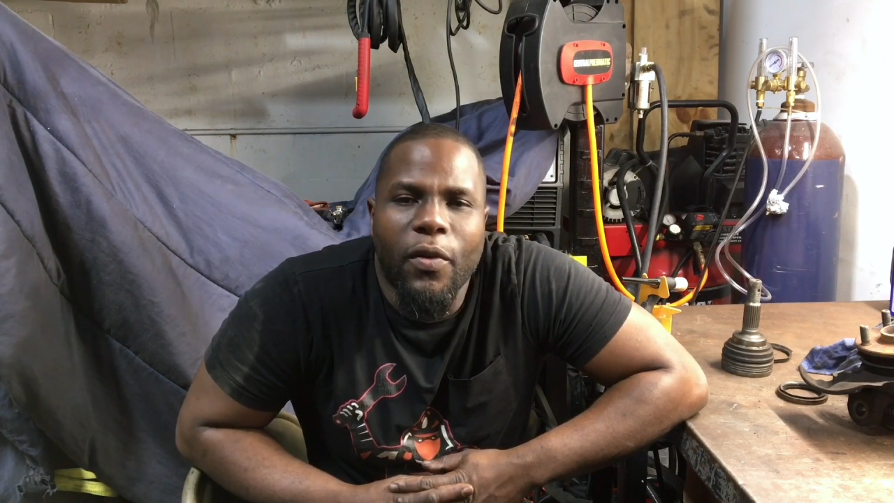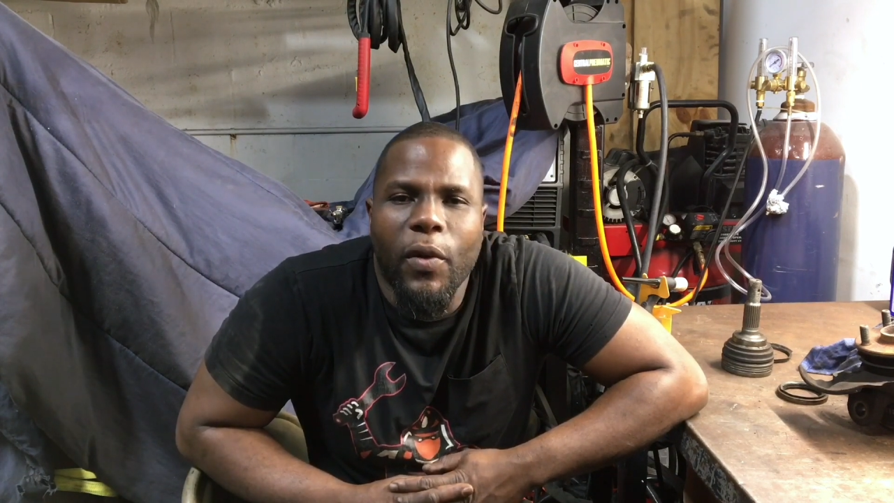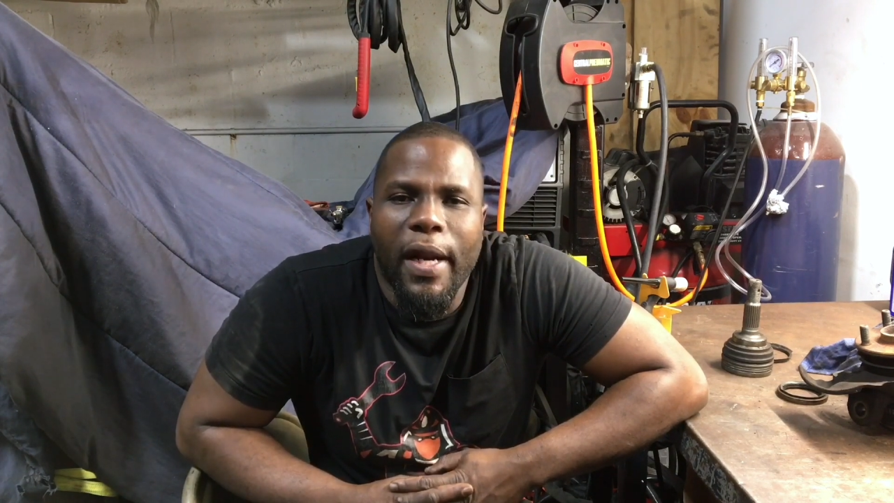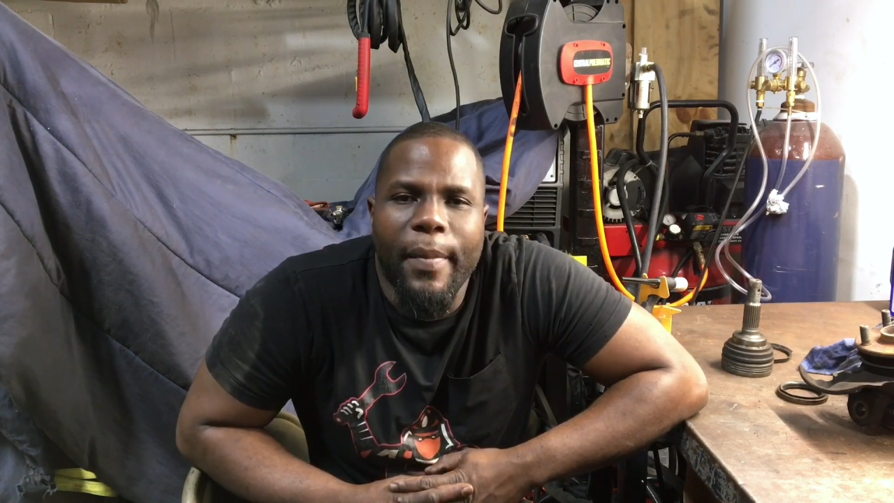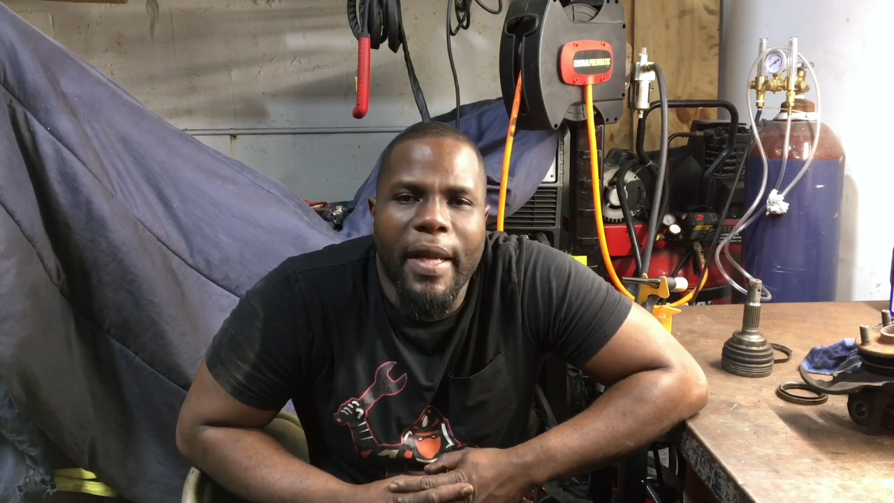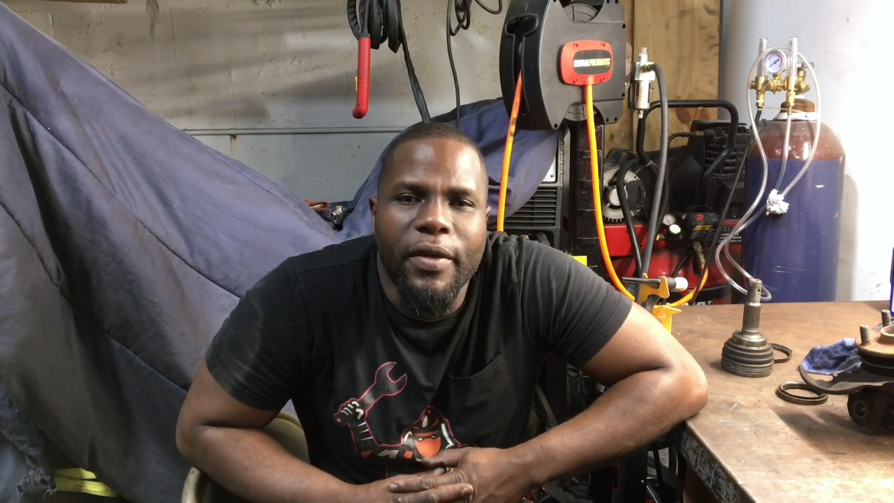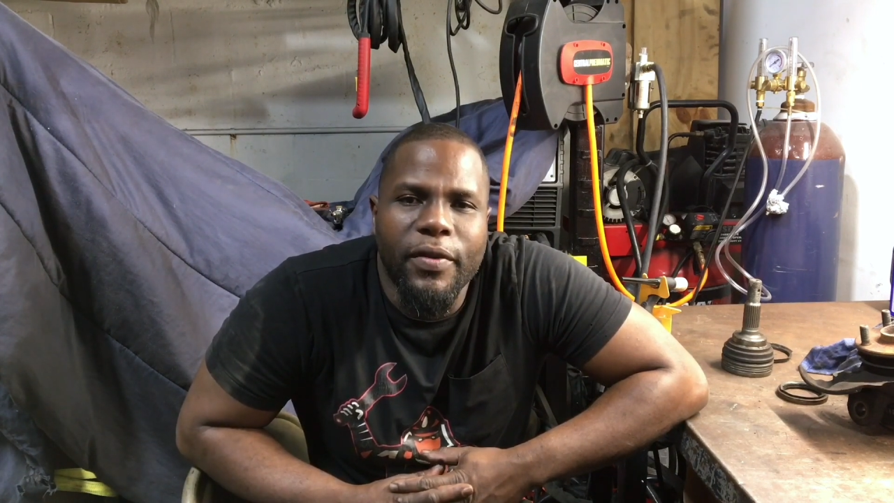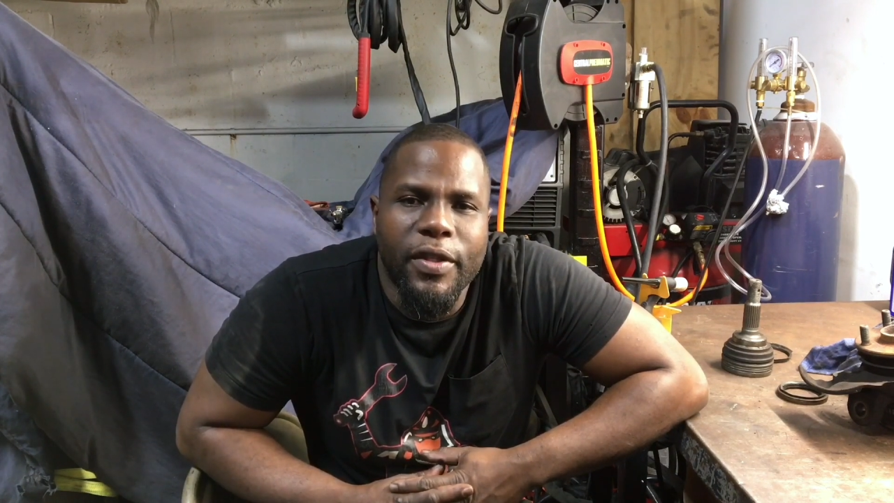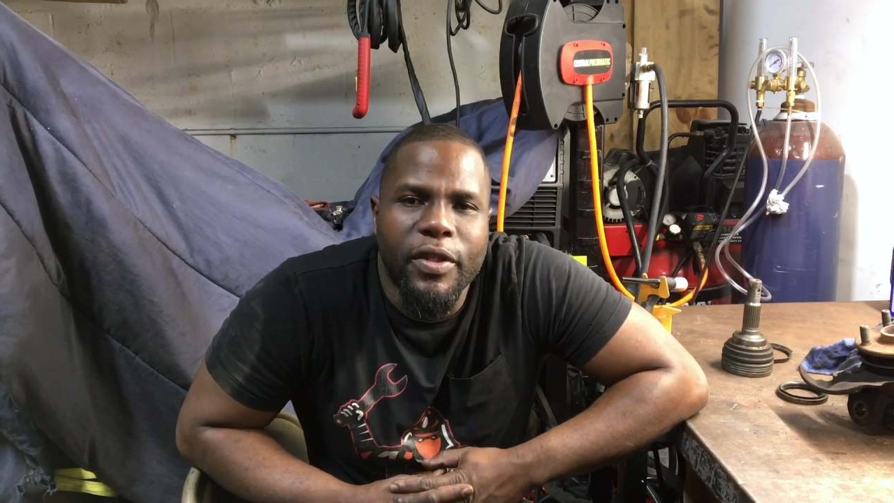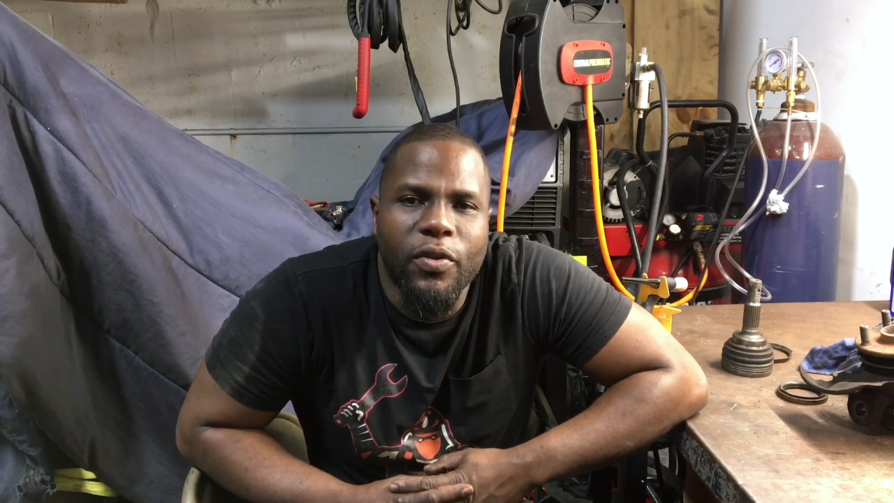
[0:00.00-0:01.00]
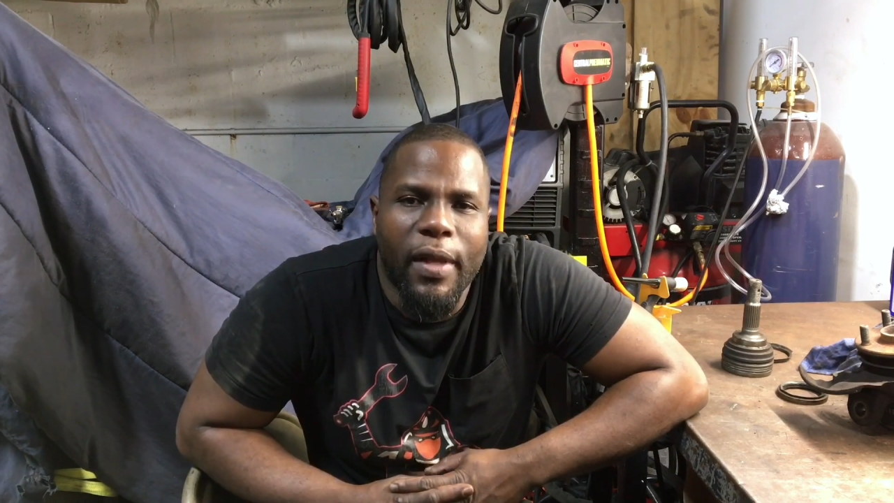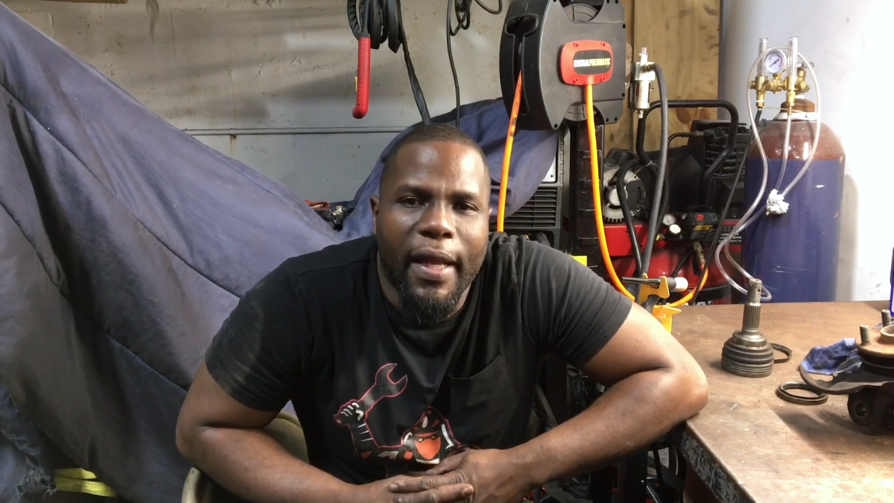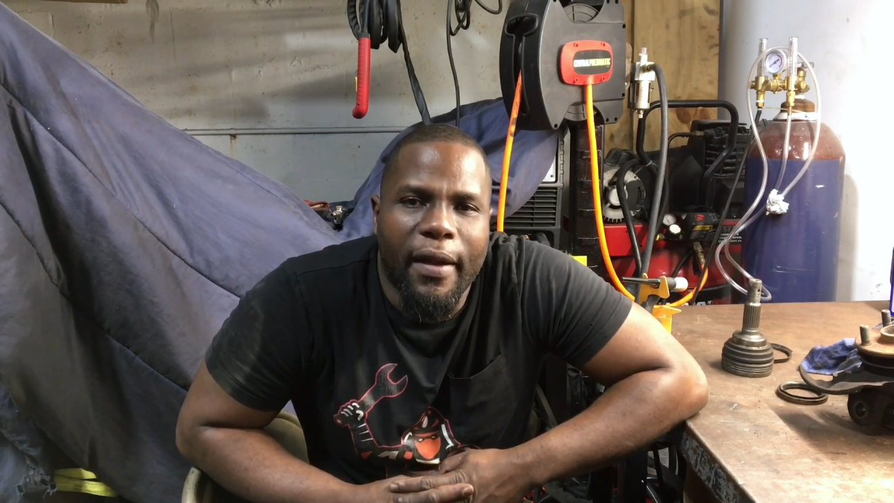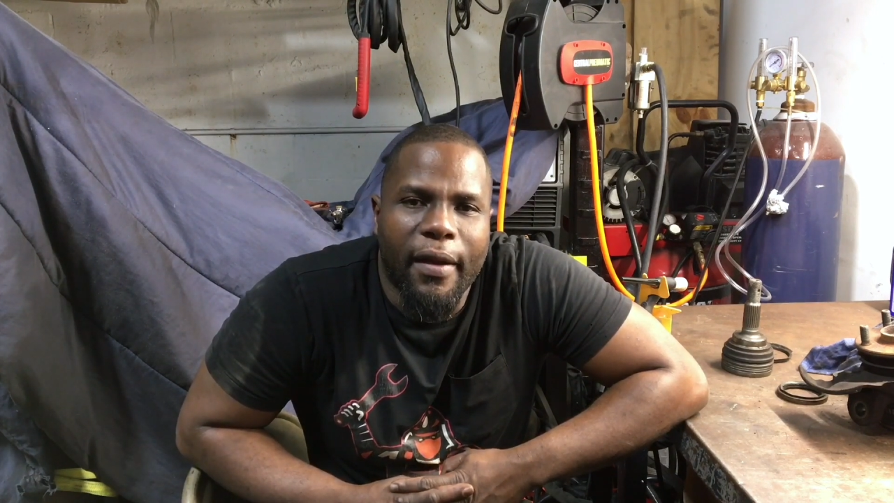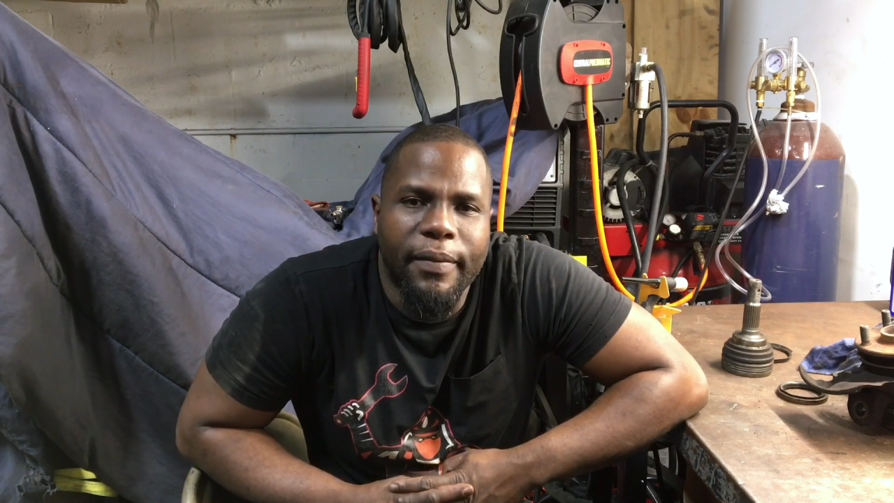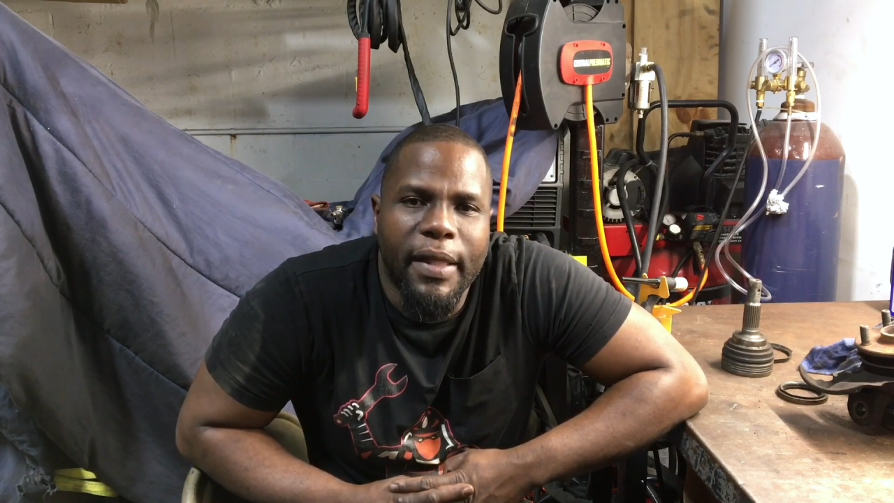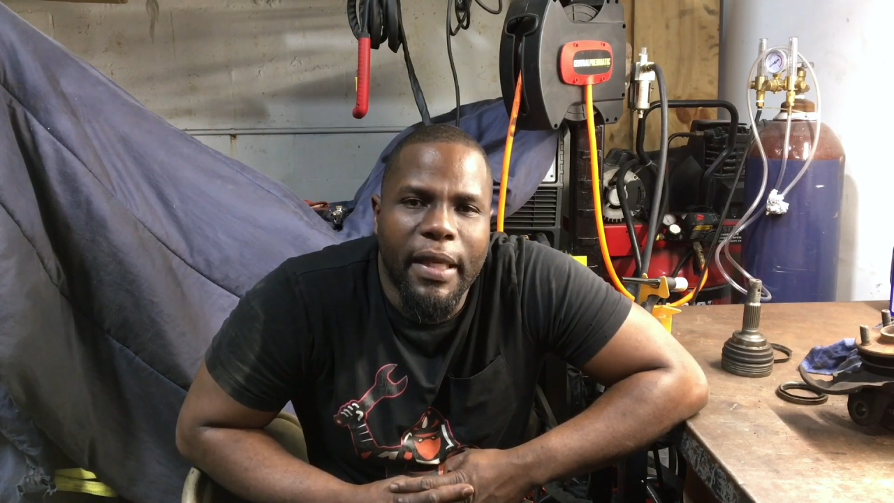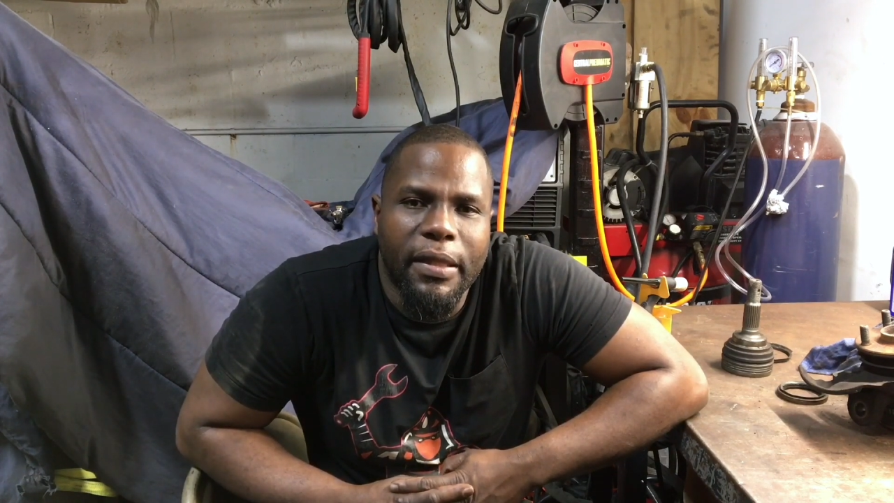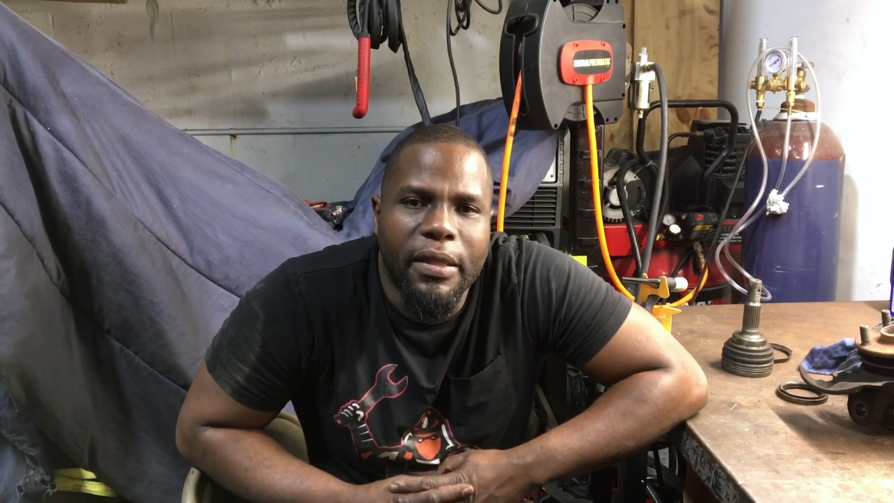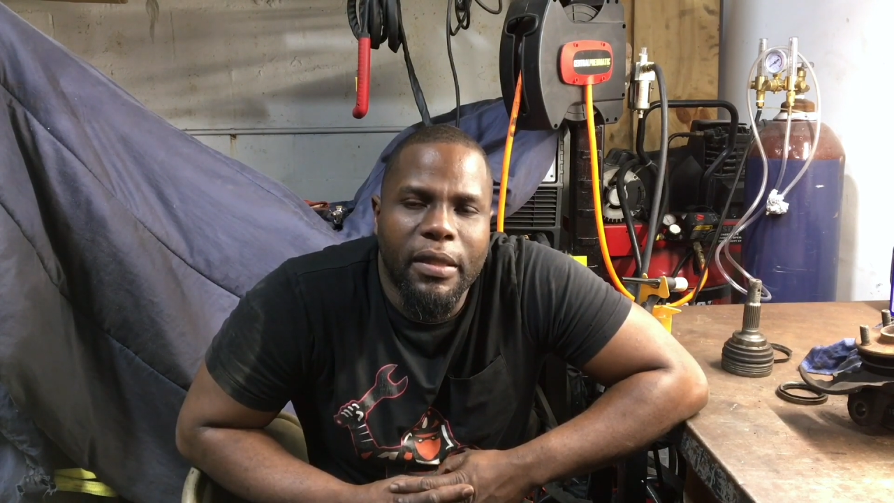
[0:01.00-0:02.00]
what I might do is just do like an update